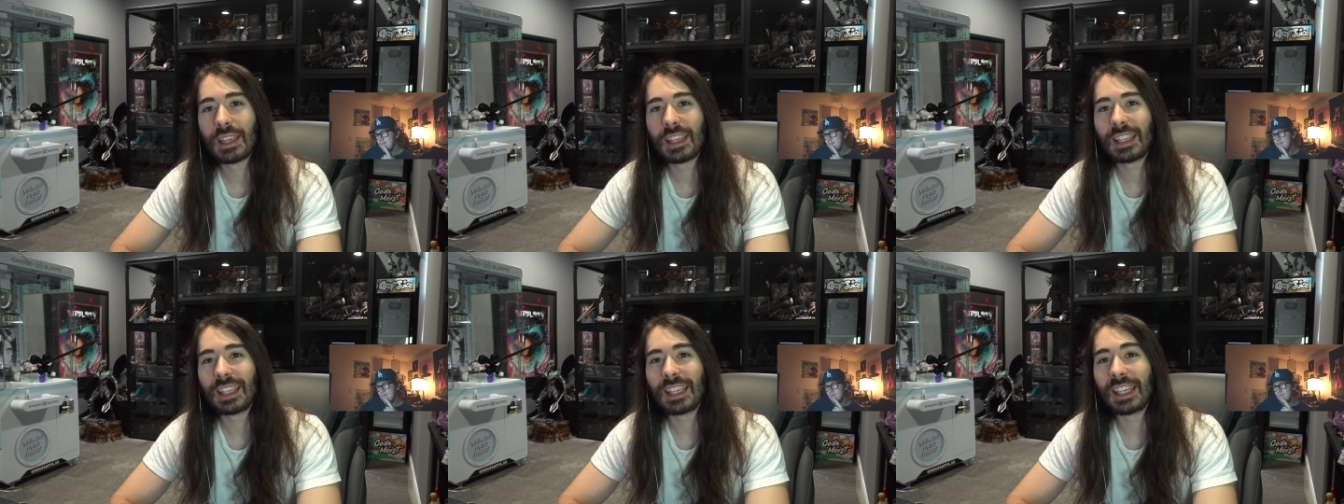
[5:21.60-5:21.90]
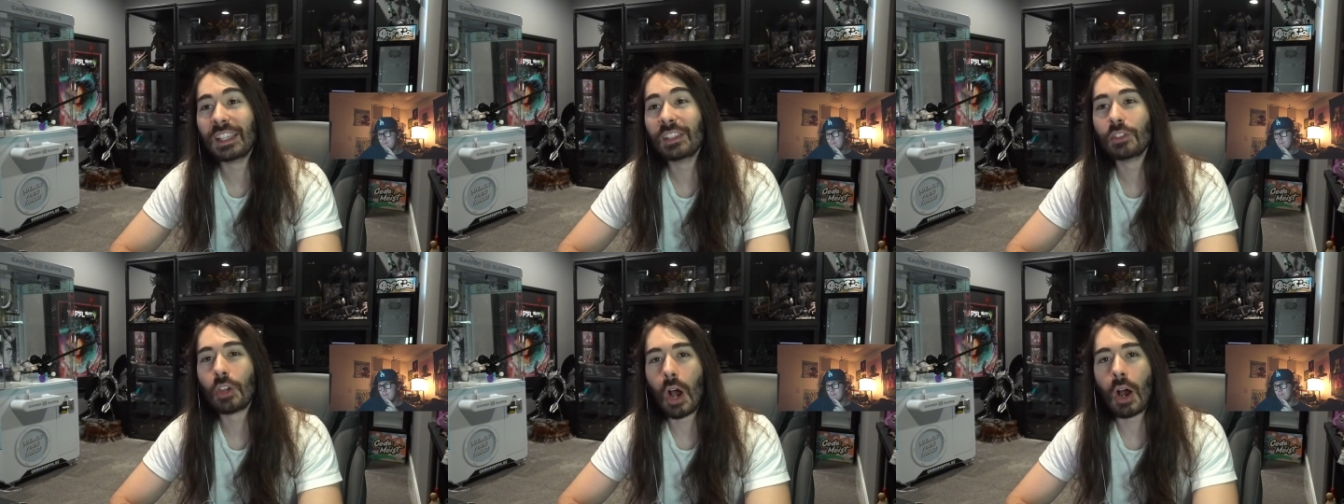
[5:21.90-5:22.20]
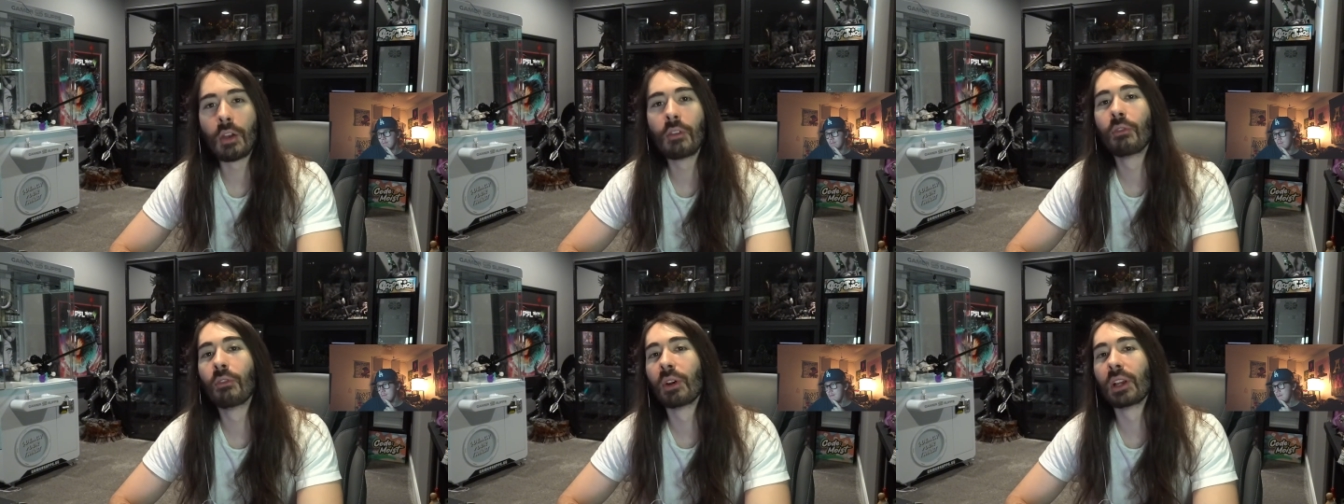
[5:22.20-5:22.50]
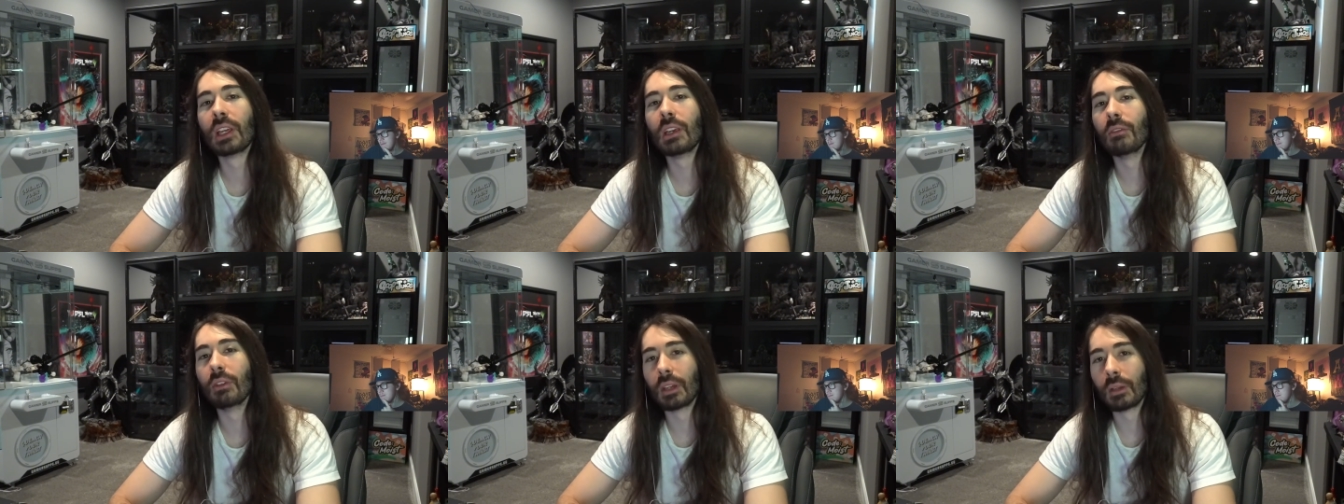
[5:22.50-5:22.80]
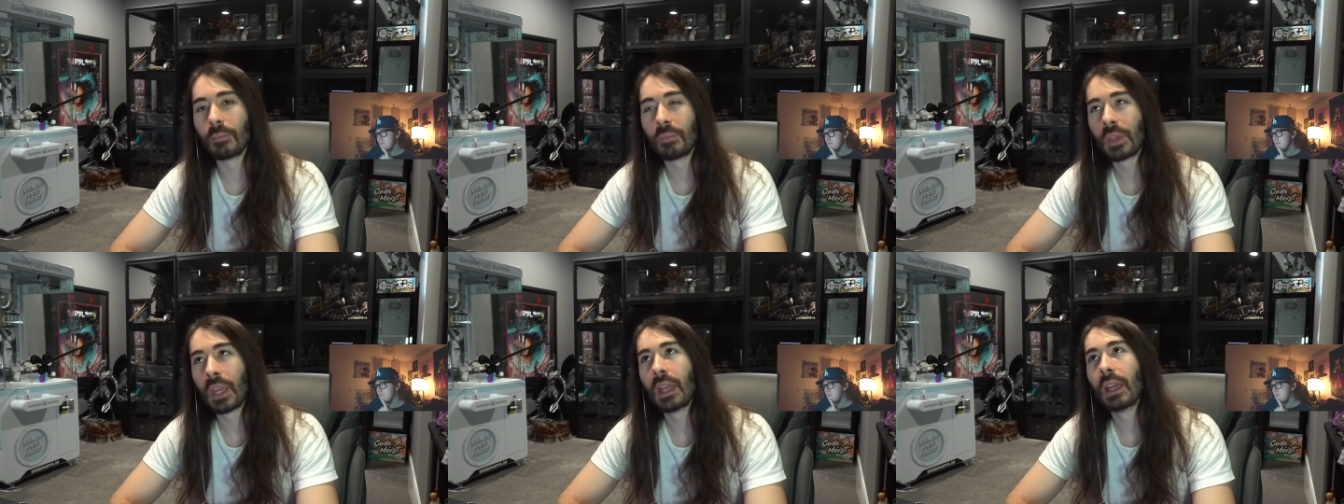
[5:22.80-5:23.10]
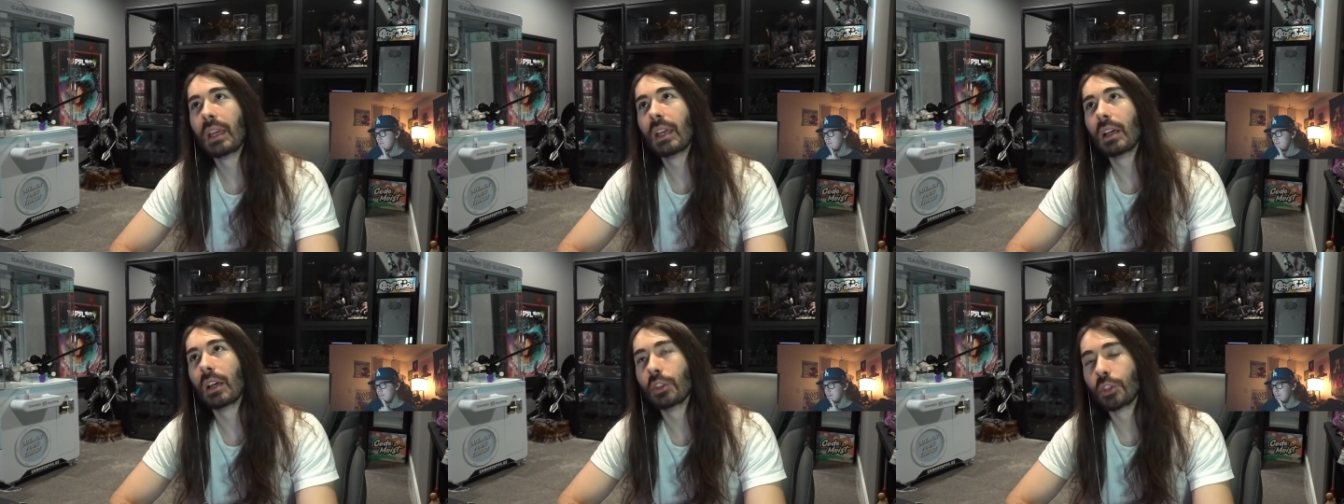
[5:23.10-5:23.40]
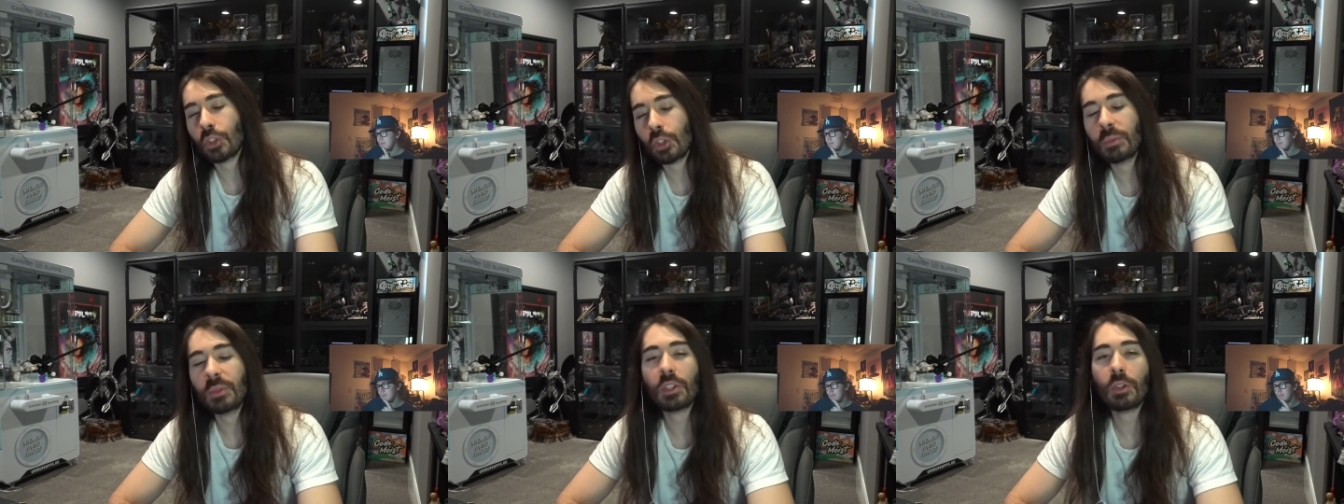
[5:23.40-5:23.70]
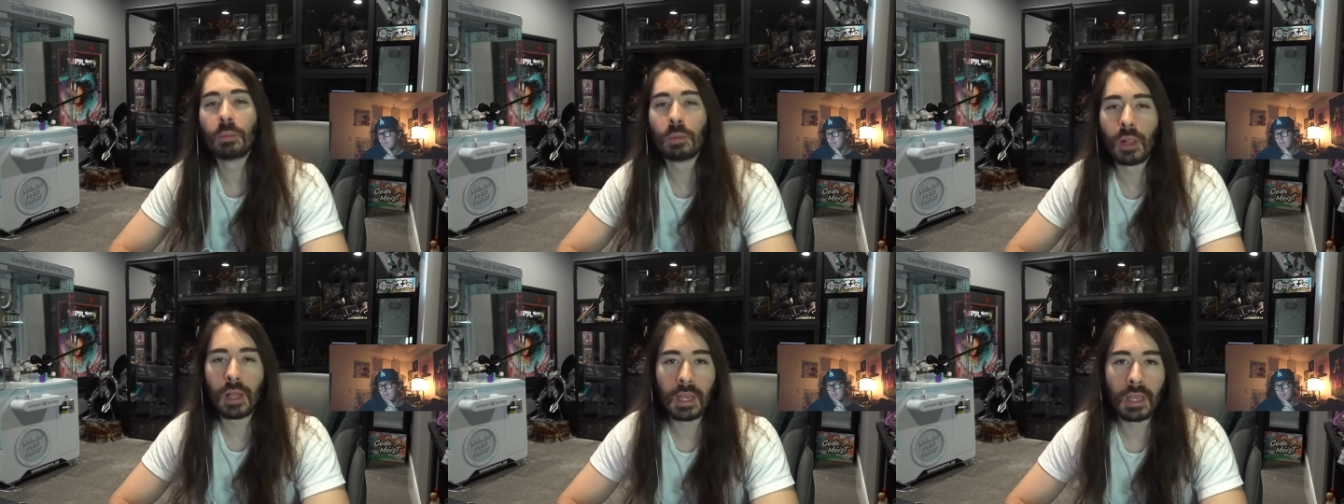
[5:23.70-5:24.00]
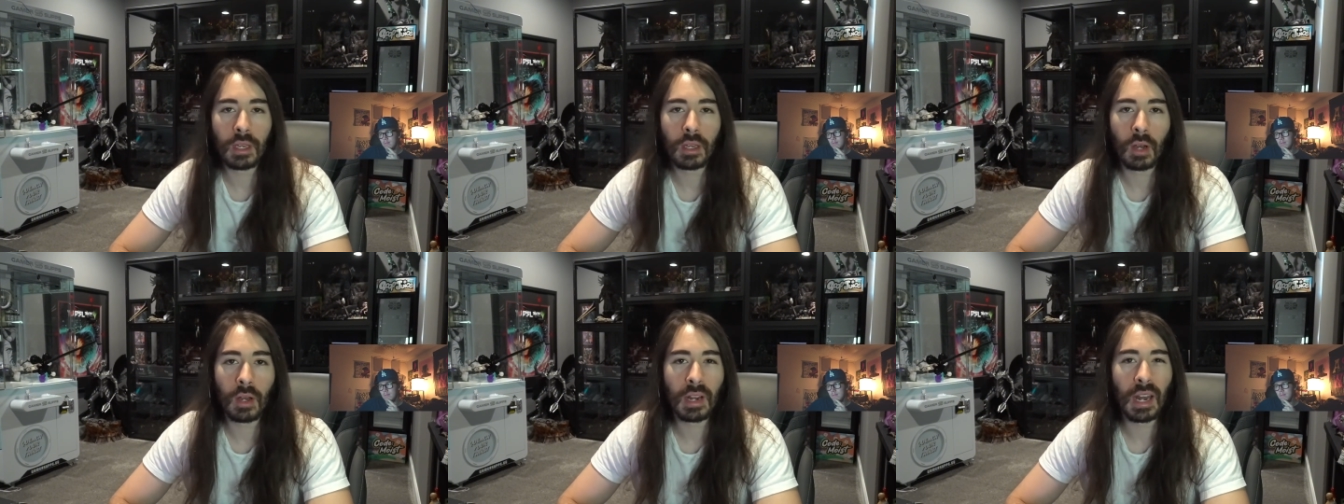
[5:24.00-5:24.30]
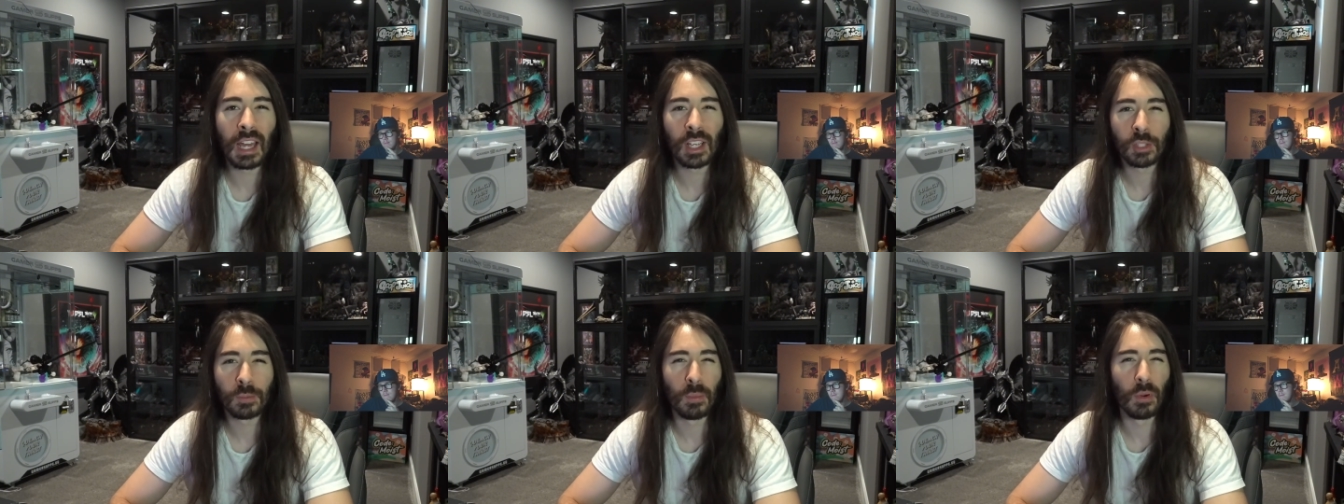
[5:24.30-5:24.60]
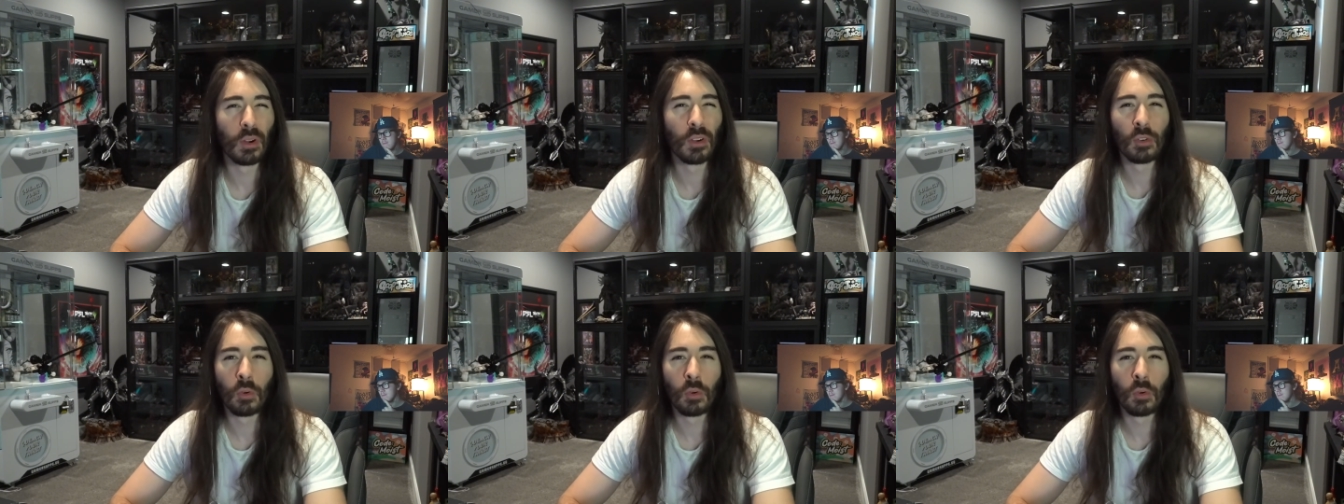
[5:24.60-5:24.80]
is unforgiving. Assuming you play on expert.